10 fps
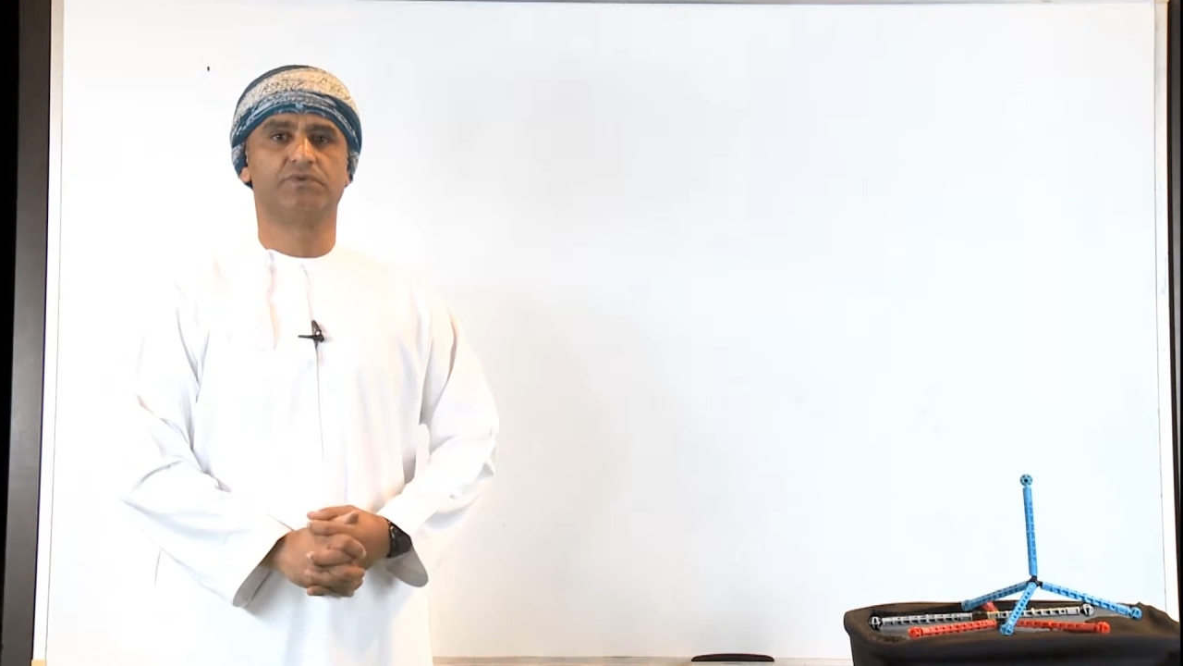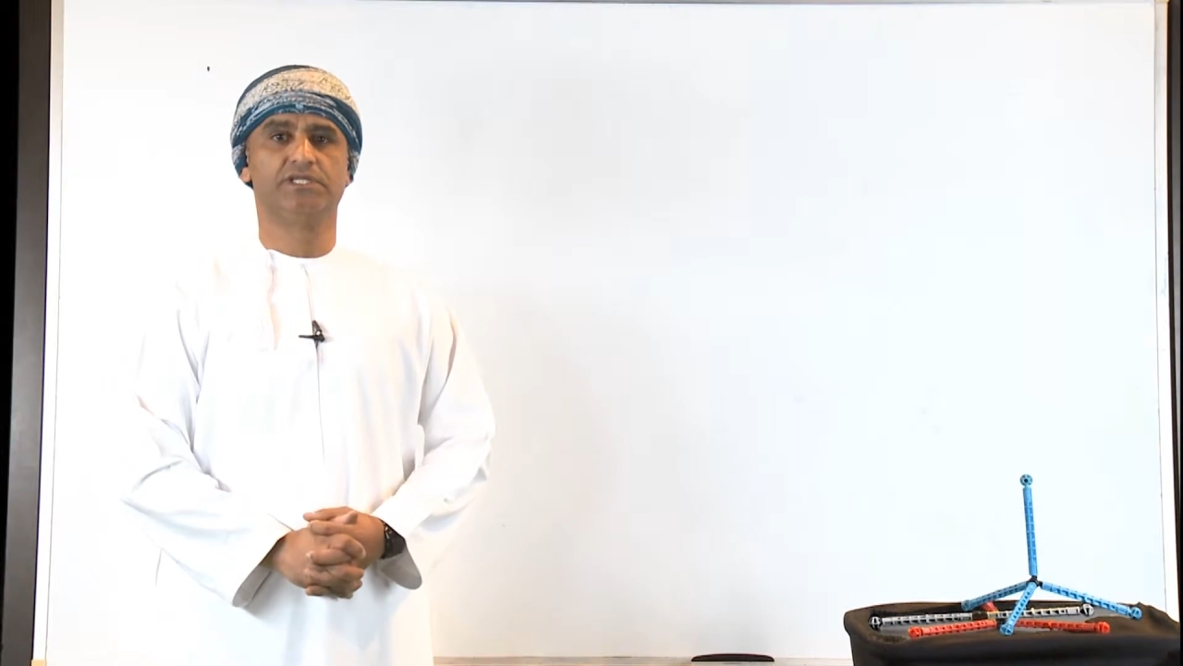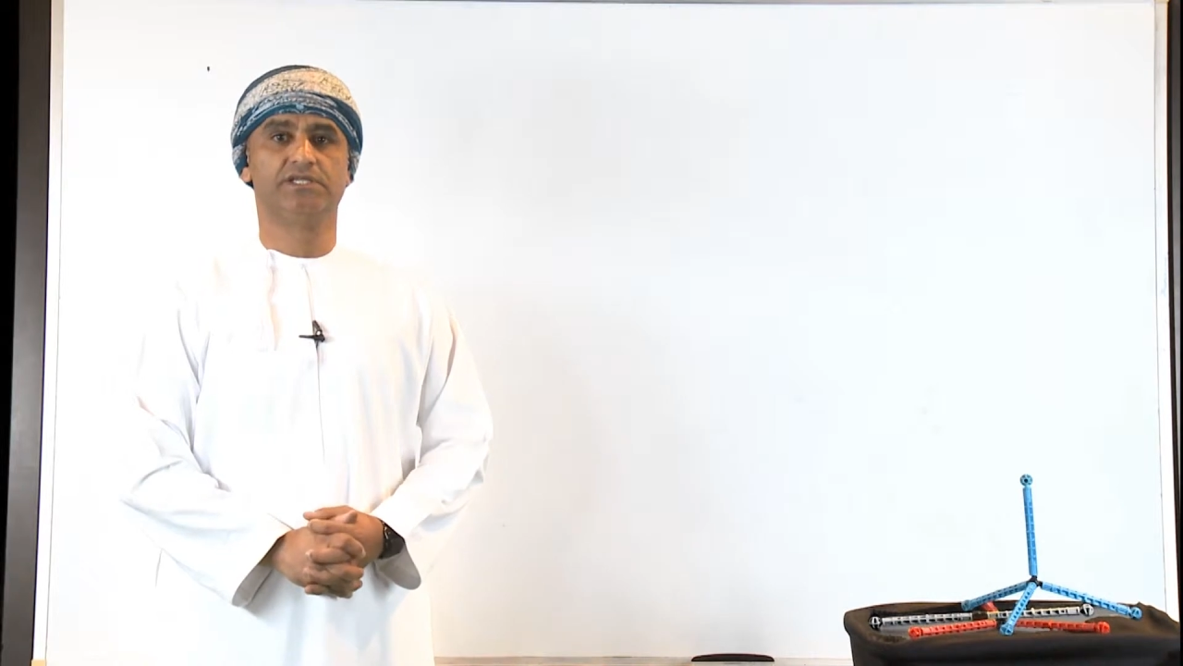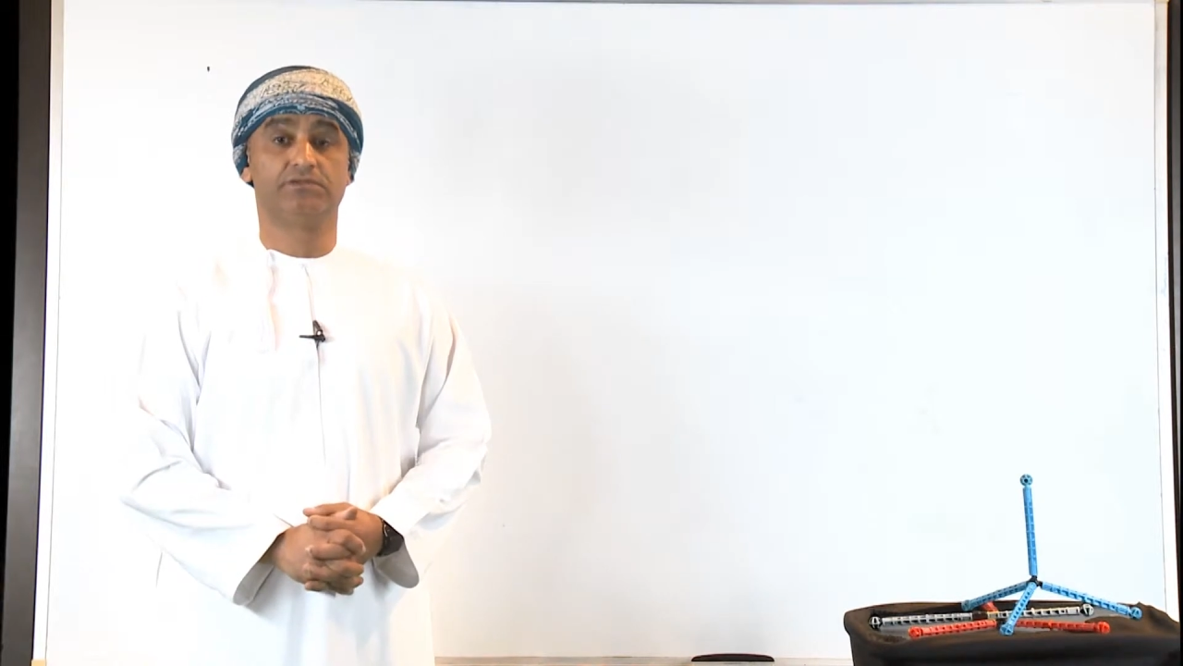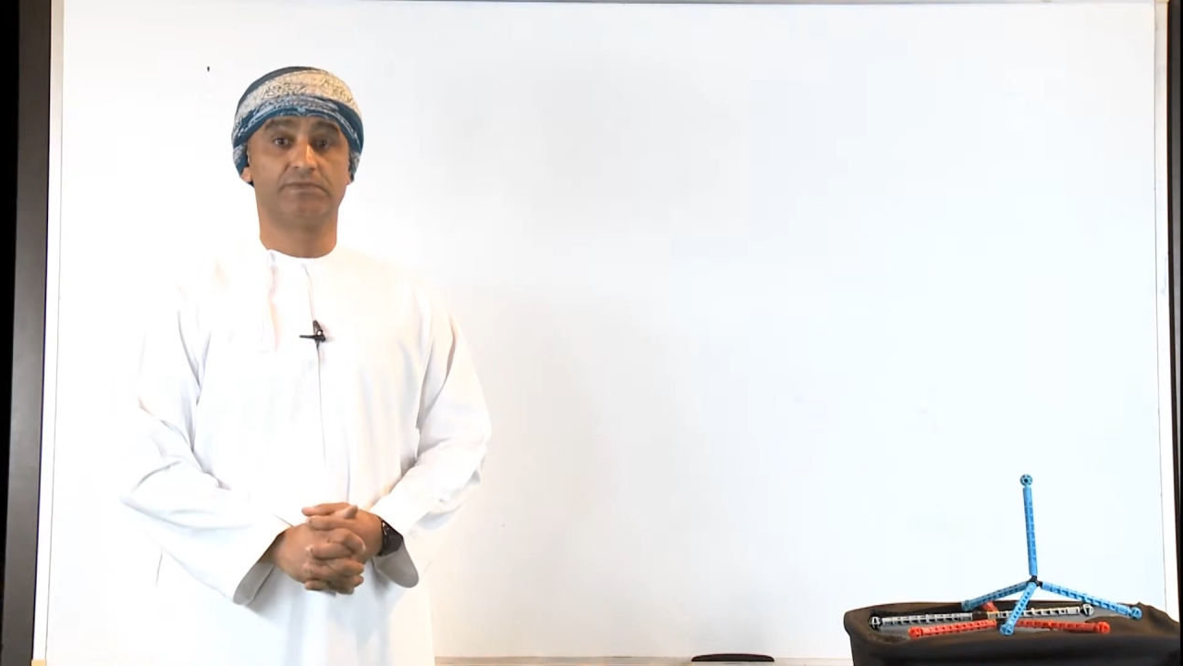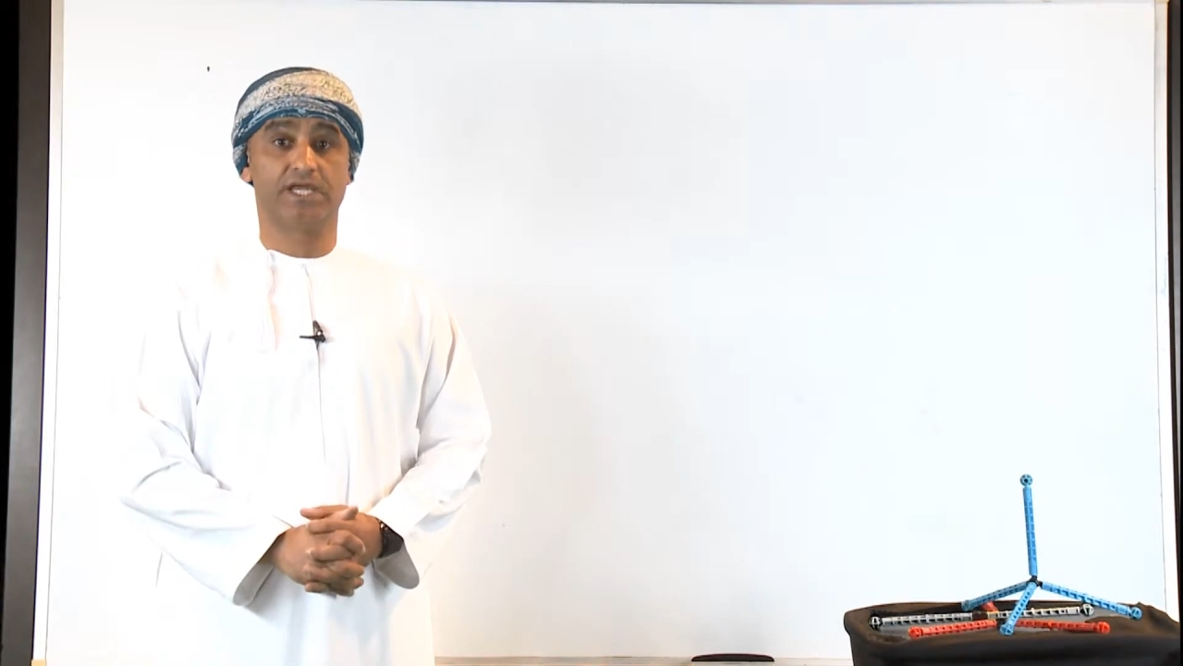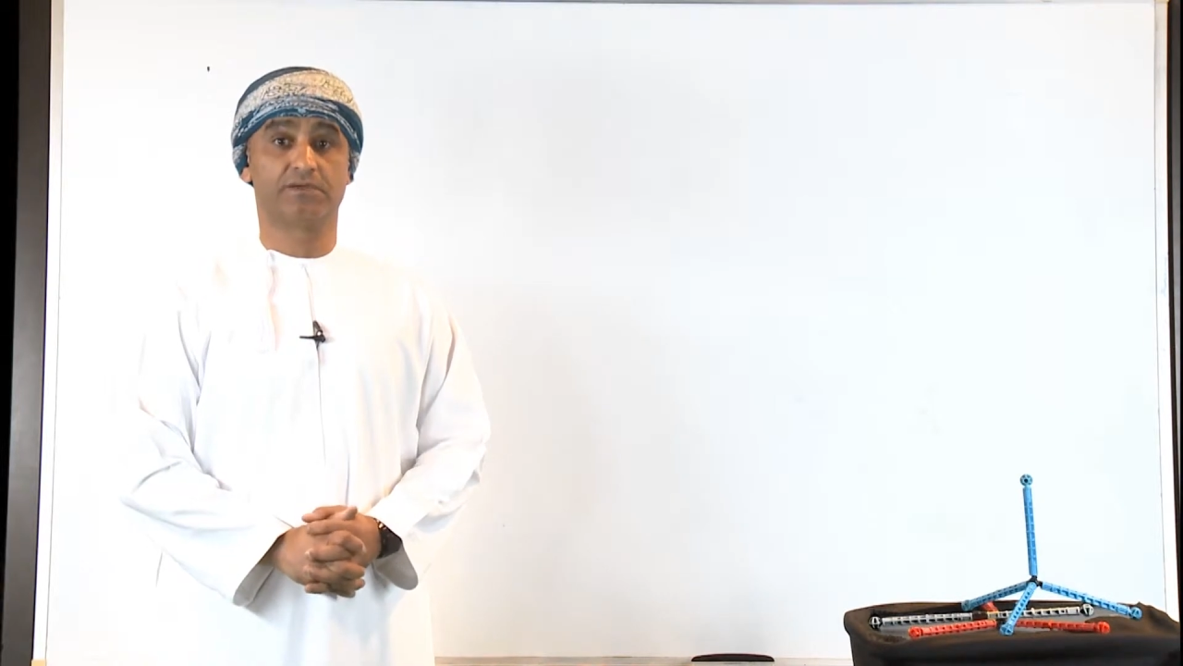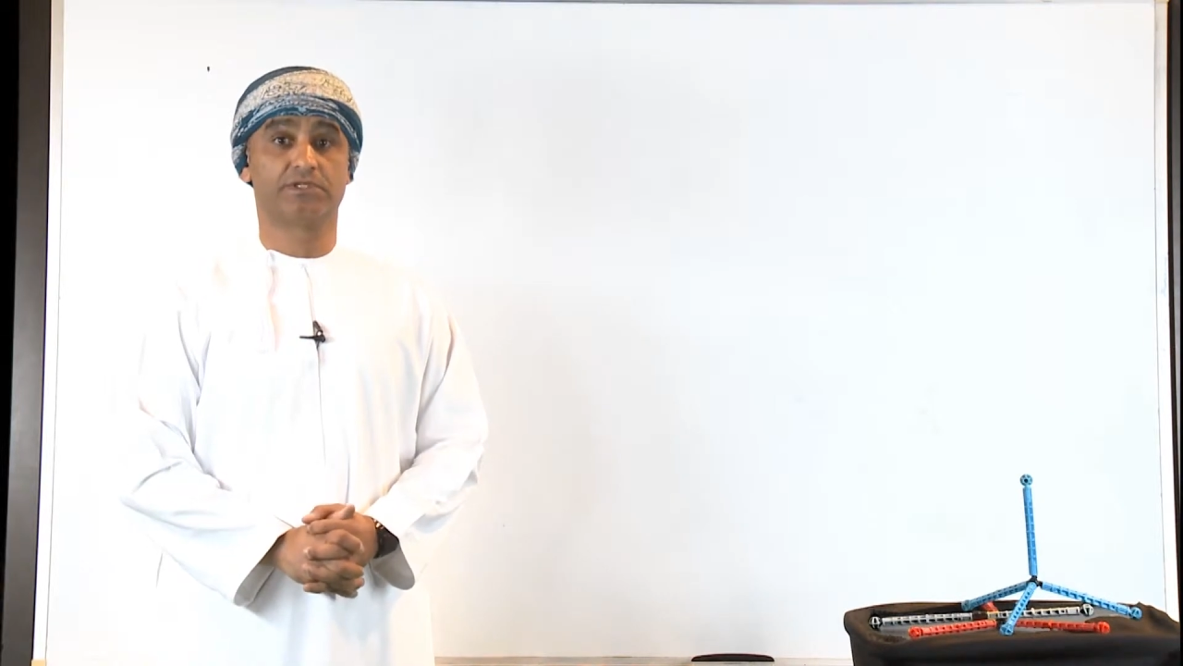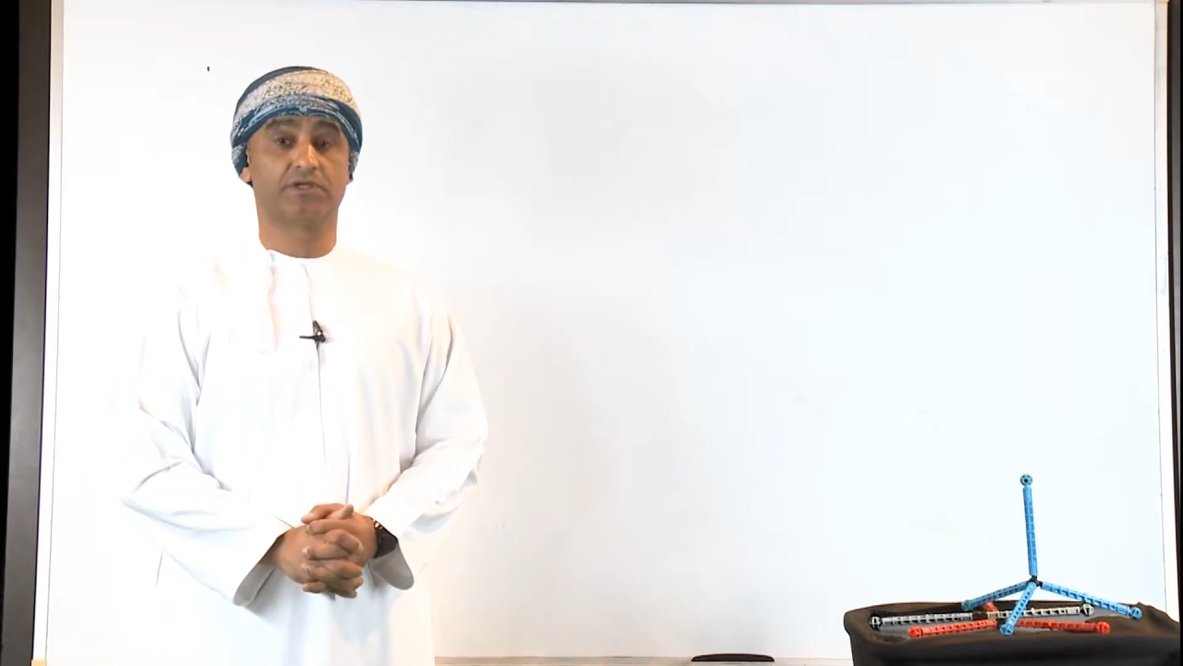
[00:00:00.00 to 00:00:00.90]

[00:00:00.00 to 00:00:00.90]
we need to be able